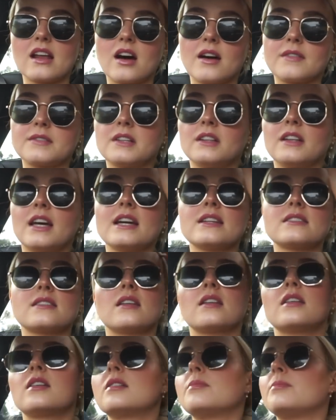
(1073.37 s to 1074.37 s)
after
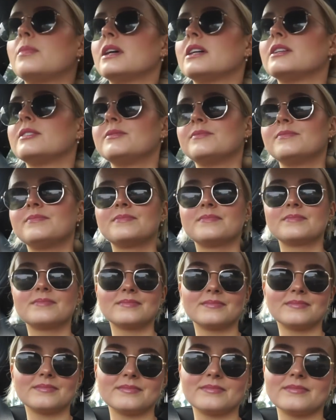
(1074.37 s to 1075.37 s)
laser, but
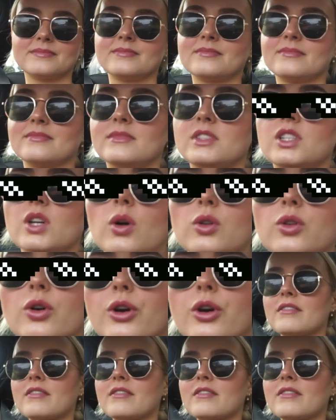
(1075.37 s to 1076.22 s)
yellow.